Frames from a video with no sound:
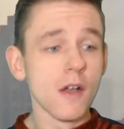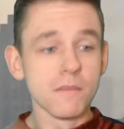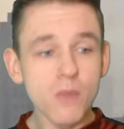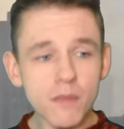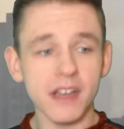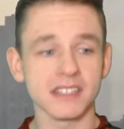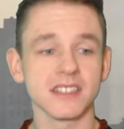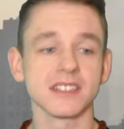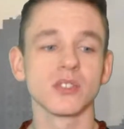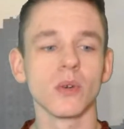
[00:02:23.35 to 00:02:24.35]
Moving on
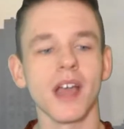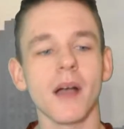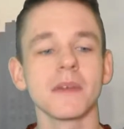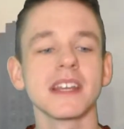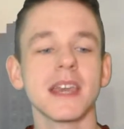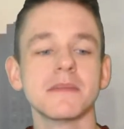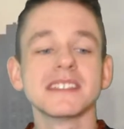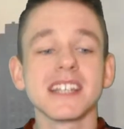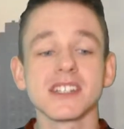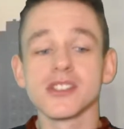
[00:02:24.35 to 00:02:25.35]
to the story, I'm going to keep
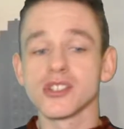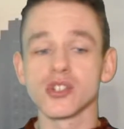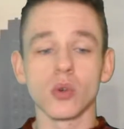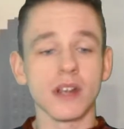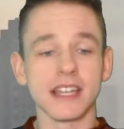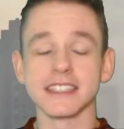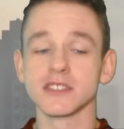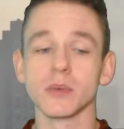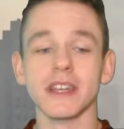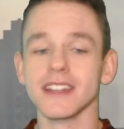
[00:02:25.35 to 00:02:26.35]
this section short and
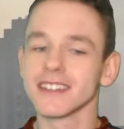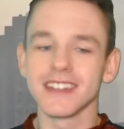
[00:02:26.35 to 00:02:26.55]
sweet.